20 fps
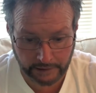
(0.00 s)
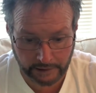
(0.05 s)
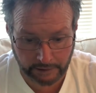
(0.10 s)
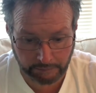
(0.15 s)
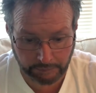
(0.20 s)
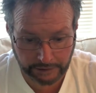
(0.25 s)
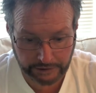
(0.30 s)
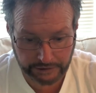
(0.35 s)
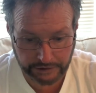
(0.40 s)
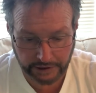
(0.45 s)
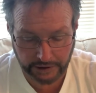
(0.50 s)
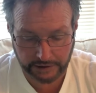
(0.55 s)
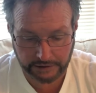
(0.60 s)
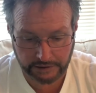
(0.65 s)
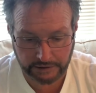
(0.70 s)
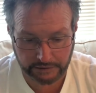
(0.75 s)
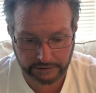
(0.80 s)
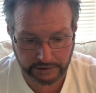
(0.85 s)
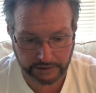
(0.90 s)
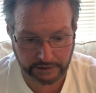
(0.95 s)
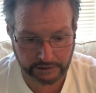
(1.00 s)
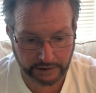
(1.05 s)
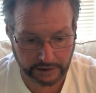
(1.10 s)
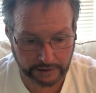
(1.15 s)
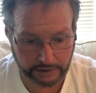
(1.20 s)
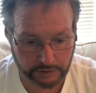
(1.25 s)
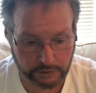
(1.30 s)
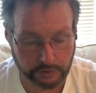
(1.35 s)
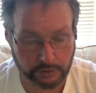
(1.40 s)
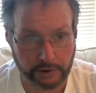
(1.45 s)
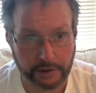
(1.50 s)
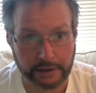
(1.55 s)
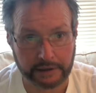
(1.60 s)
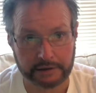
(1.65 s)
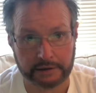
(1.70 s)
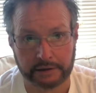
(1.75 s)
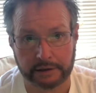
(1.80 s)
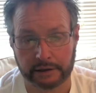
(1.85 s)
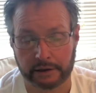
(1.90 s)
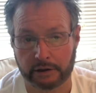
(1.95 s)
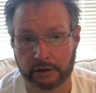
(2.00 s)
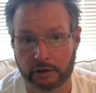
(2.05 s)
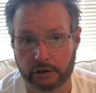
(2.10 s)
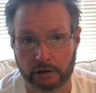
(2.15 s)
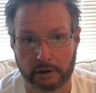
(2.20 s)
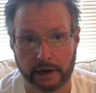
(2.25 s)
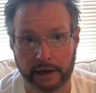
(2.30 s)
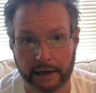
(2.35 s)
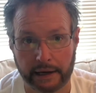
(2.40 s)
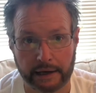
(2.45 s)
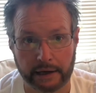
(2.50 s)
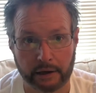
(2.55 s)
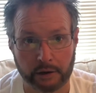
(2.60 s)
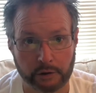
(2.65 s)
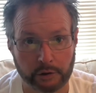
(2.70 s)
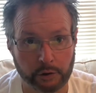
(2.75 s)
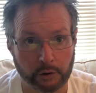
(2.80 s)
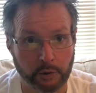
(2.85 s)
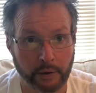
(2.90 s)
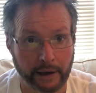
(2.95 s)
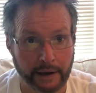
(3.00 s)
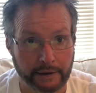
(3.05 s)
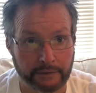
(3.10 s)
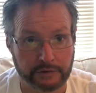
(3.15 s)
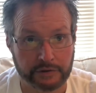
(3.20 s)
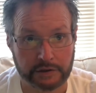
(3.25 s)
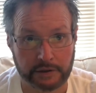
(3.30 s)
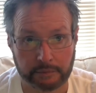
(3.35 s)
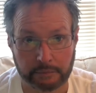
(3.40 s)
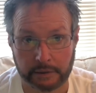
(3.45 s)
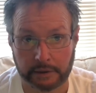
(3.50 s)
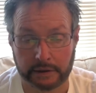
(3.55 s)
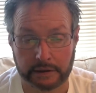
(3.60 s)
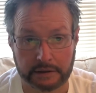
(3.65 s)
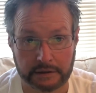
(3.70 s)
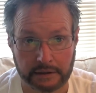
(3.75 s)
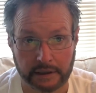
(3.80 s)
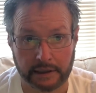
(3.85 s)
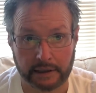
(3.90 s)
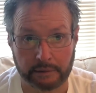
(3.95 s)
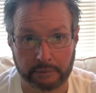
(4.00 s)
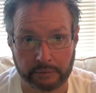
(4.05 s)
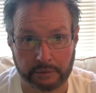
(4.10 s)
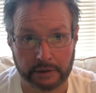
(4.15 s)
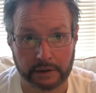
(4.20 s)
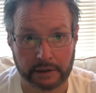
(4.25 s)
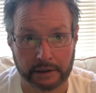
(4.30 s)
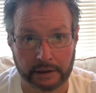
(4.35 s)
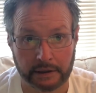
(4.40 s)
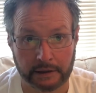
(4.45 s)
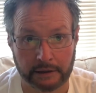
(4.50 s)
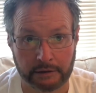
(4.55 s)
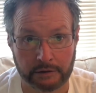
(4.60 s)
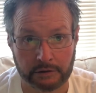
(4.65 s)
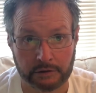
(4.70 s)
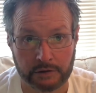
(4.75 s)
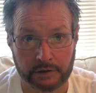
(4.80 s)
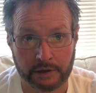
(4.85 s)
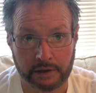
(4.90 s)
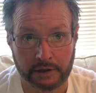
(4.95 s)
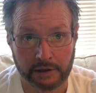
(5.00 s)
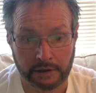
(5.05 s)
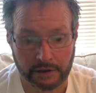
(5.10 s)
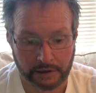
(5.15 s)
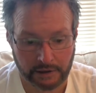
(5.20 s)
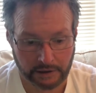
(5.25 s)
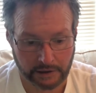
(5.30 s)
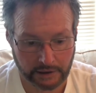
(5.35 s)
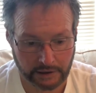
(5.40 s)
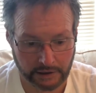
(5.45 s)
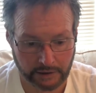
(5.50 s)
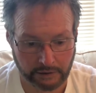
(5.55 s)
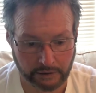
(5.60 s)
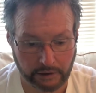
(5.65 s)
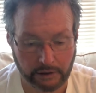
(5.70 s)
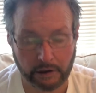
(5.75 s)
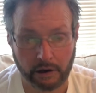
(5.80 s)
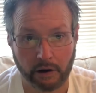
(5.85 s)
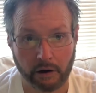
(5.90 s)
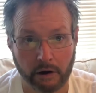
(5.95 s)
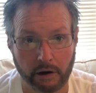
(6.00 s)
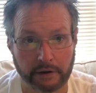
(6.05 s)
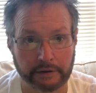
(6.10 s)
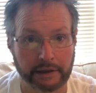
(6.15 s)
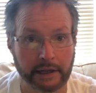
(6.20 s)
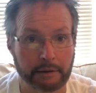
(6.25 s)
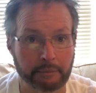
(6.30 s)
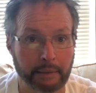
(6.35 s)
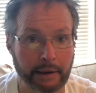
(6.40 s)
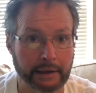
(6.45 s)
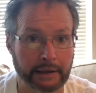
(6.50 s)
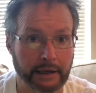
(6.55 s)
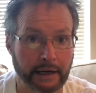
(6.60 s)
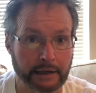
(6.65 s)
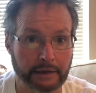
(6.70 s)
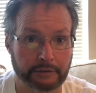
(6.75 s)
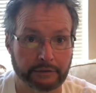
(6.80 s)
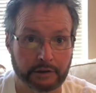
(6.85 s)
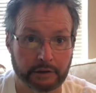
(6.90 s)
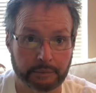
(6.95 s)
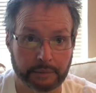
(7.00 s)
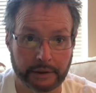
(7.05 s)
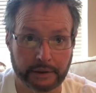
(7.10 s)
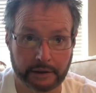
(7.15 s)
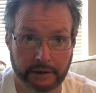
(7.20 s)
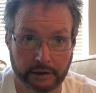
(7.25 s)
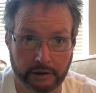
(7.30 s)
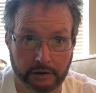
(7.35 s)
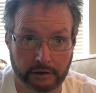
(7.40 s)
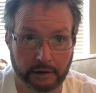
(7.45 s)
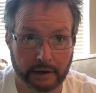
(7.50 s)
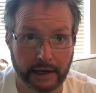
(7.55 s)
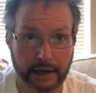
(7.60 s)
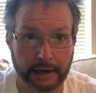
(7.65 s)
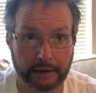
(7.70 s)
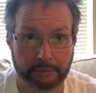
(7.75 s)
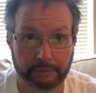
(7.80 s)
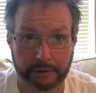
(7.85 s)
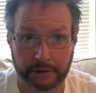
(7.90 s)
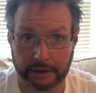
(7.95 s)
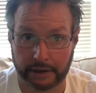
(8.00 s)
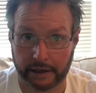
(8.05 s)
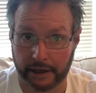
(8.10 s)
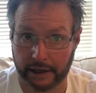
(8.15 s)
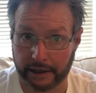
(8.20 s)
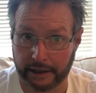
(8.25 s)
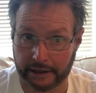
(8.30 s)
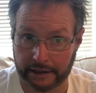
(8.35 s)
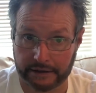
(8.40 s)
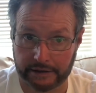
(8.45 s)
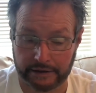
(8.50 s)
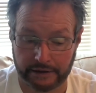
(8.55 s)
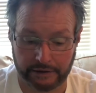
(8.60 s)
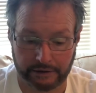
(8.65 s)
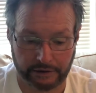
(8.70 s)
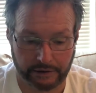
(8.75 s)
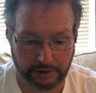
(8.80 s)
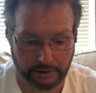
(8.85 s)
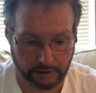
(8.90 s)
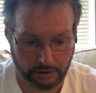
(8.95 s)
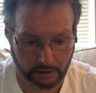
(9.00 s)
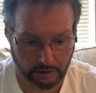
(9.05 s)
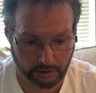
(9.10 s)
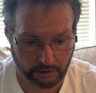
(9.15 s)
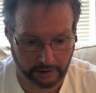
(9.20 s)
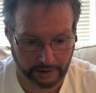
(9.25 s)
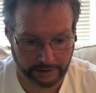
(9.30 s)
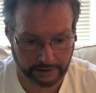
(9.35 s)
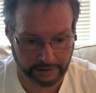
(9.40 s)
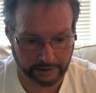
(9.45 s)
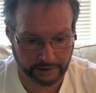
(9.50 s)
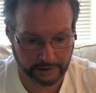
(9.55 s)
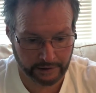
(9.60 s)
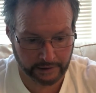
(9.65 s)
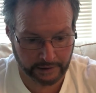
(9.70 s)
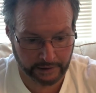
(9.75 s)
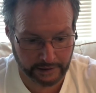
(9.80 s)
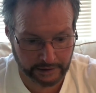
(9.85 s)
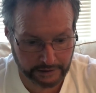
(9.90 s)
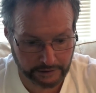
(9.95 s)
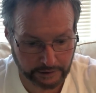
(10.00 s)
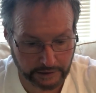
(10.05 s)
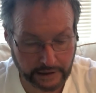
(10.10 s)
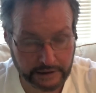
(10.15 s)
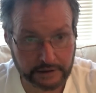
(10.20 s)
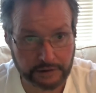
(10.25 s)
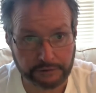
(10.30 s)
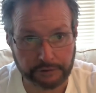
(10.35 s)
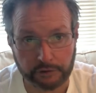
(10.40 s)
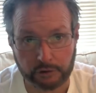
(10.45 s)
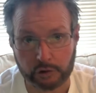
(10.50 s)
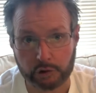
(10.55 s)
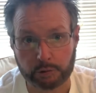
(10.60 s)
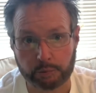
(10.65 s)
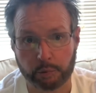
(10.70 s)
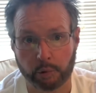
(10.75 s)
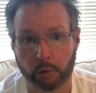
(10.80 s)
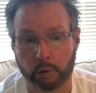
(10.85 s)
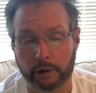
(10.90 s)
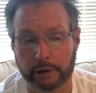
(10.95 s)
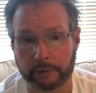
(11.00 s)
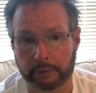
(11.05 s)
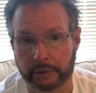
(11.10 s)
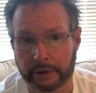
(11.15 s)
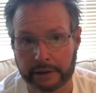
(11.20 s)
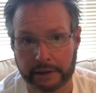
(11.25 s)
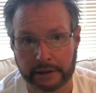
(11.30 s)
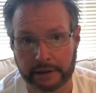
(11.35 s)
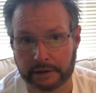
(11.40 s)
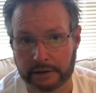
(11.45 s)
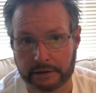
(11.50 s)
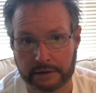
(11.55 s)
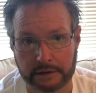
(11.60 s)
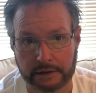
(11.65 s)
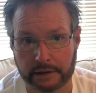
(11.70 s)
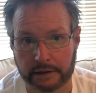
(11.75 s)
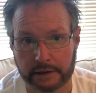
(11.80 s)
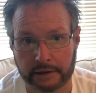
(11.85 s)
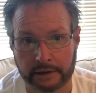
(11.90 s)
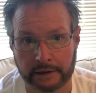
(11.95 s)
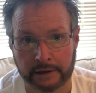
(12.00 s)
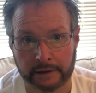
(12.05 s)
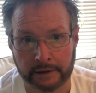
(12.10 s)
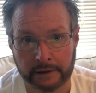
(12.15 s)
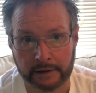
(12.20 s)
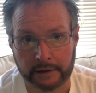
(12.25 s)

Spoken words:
But Jesus is addressing a crowd who have some of the same things in their heart. They may not have committed the crime, but yet it's in their heart. So that's the first point we need to see.